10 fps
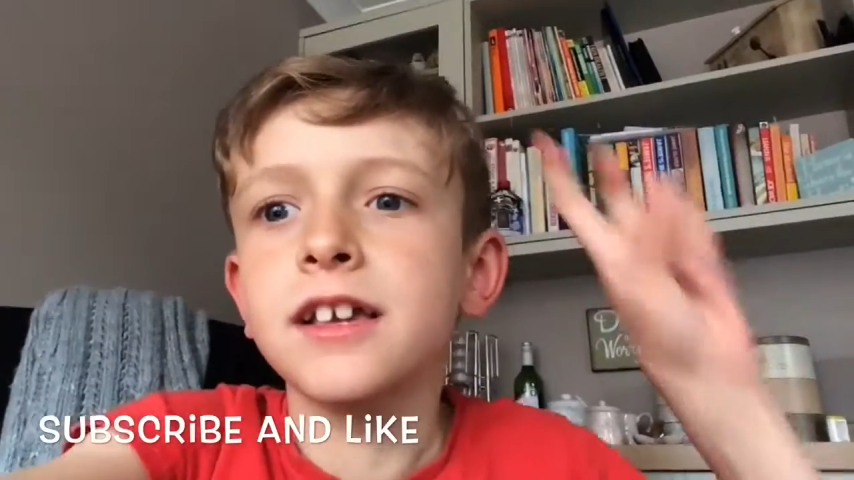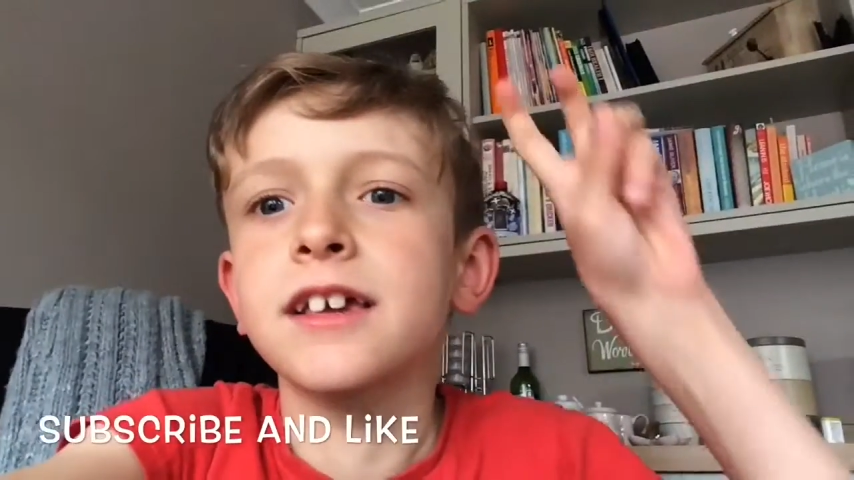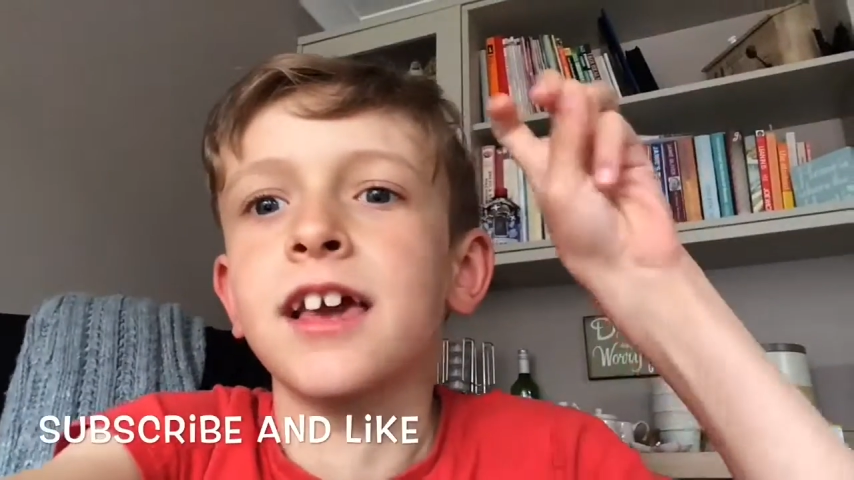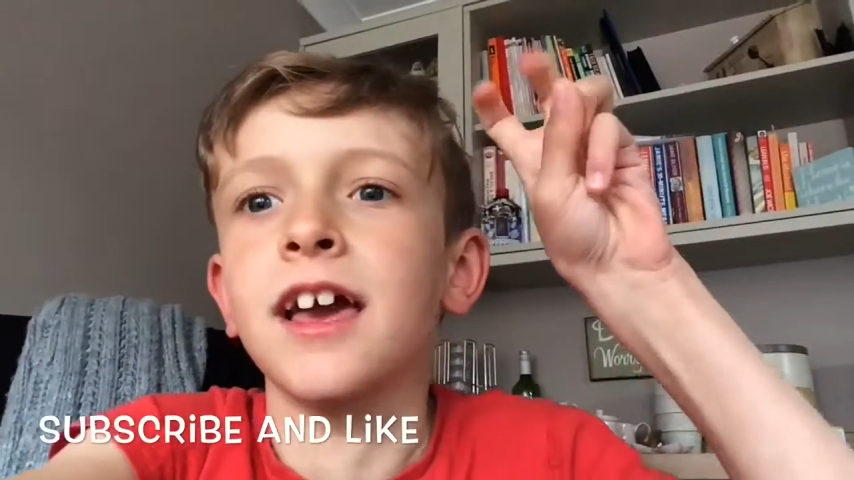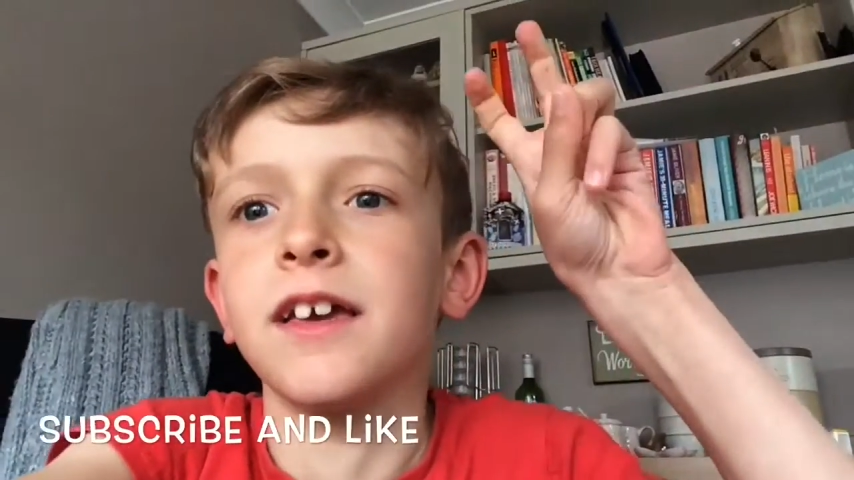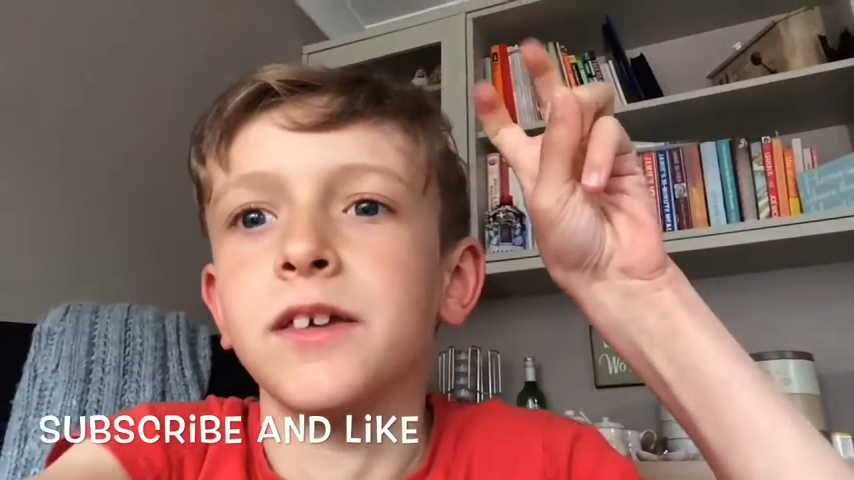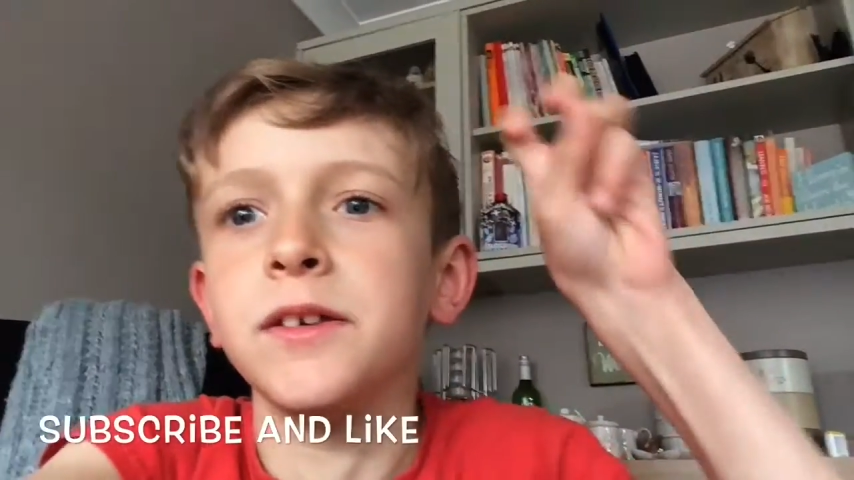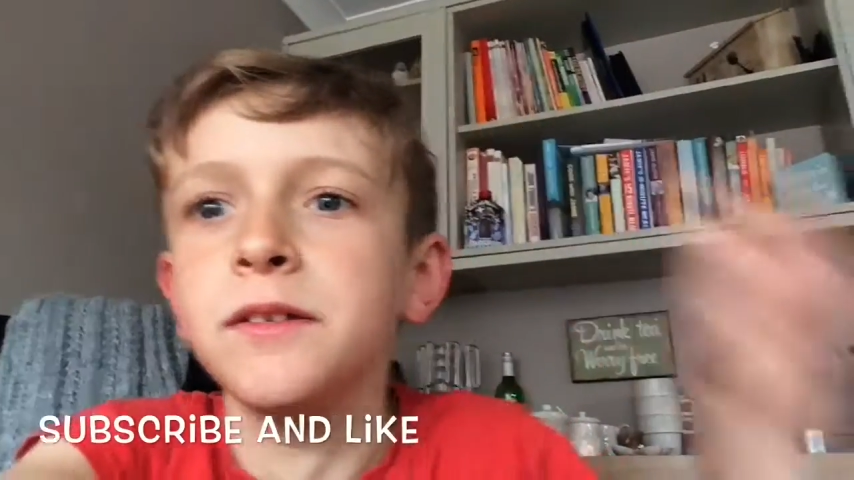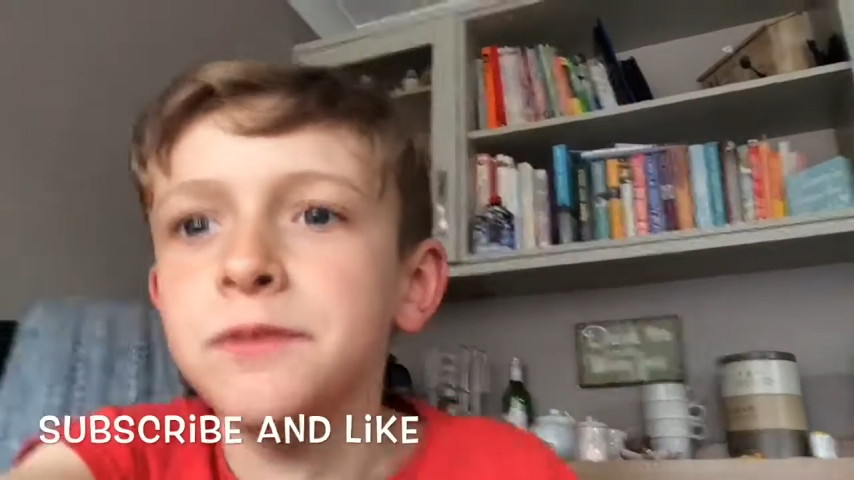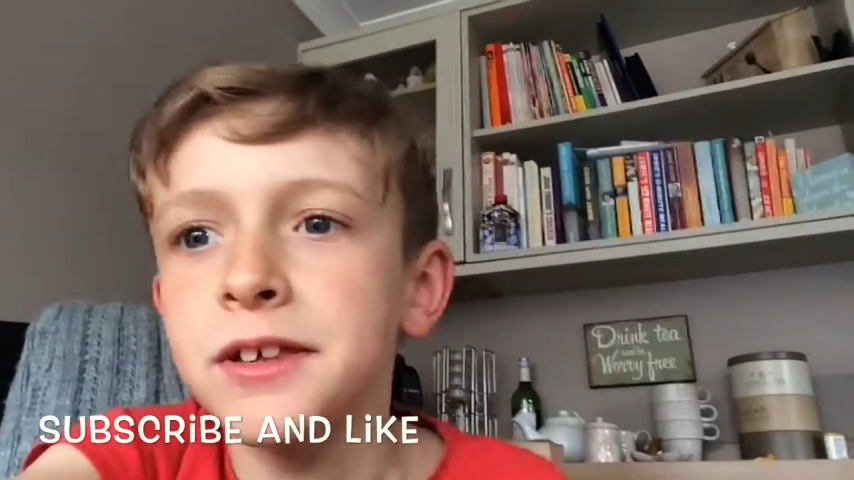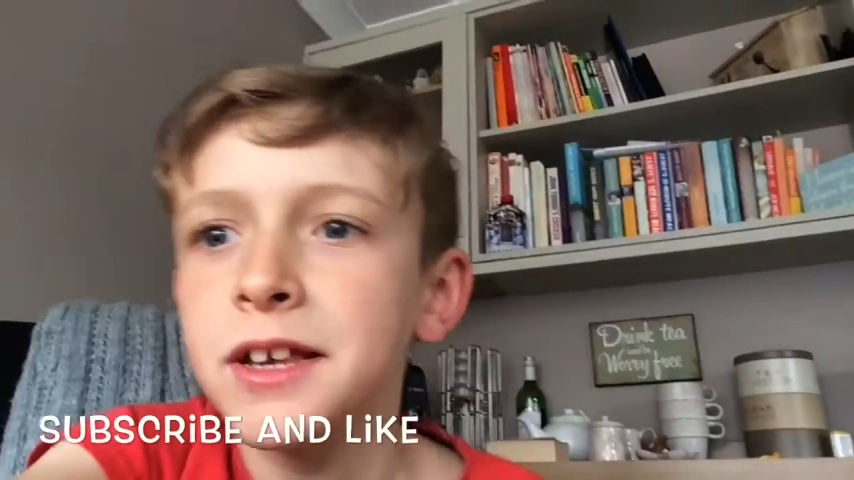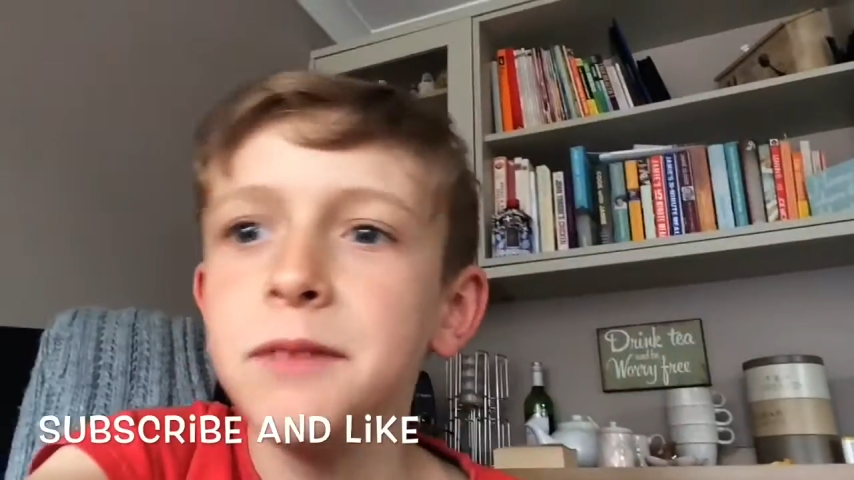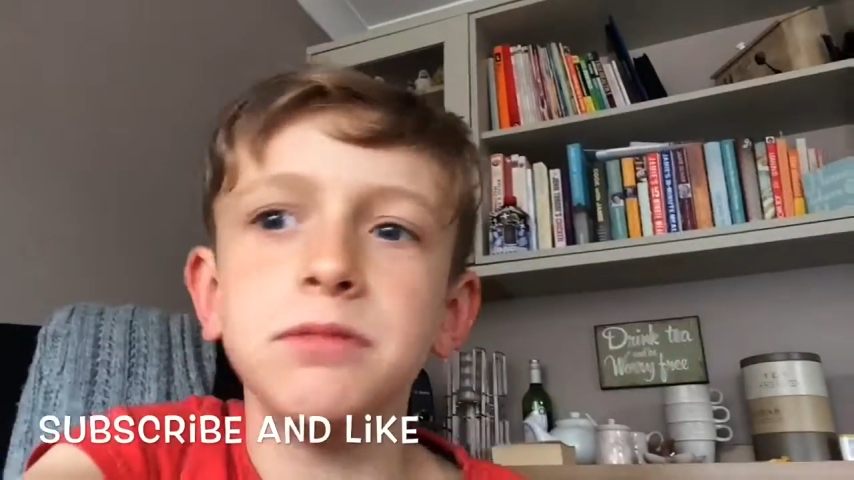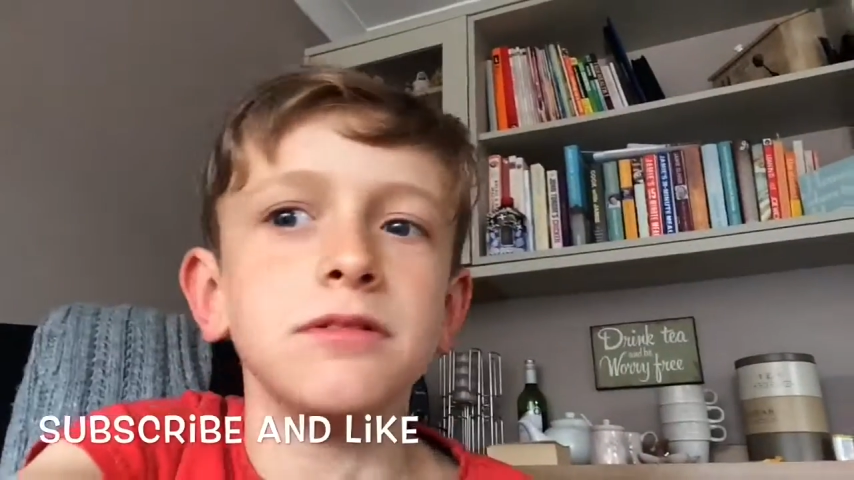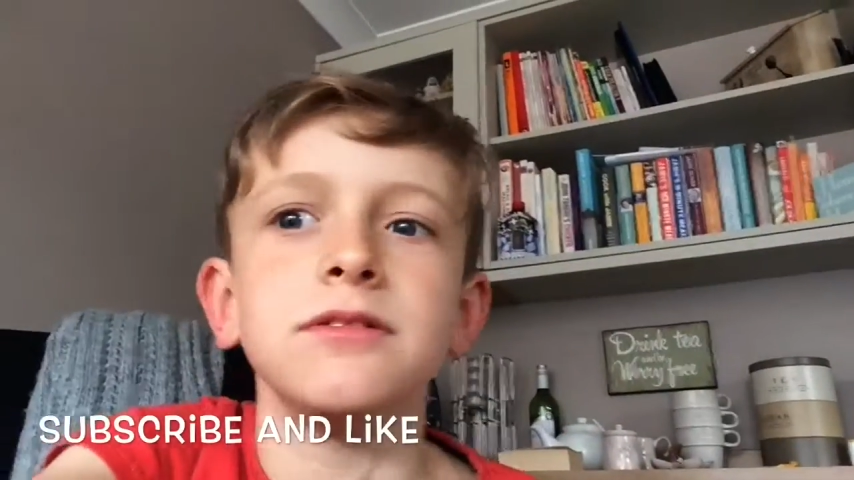caves,
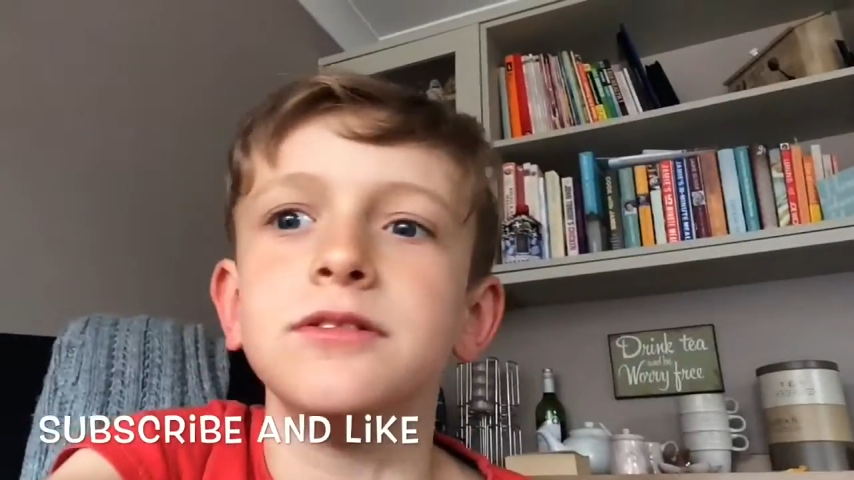but there was